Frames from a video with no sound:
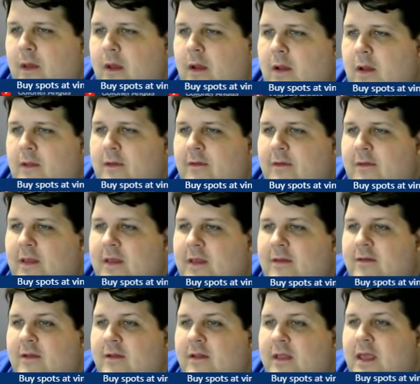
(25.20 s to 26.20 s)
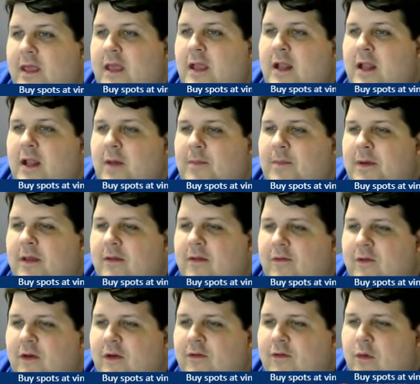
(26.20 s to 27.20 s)
This is indeed a piece of
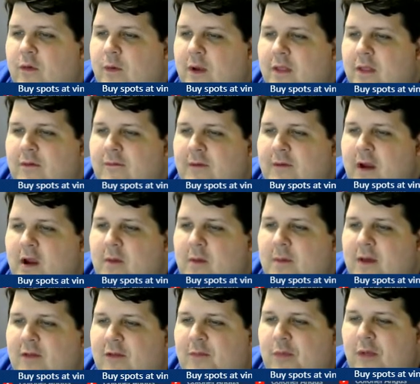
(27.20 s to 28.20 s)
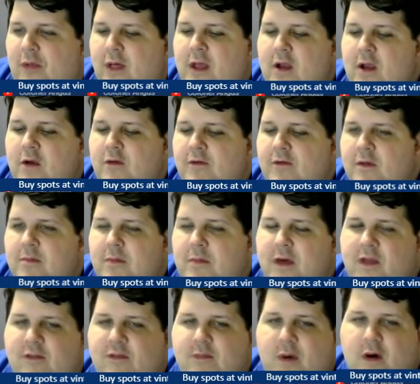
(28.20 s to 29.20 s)
history. One of the very best players in
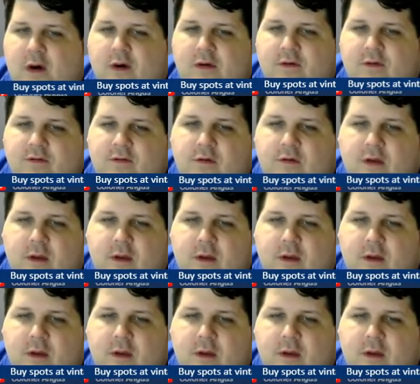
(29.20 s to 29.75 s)
baseball history.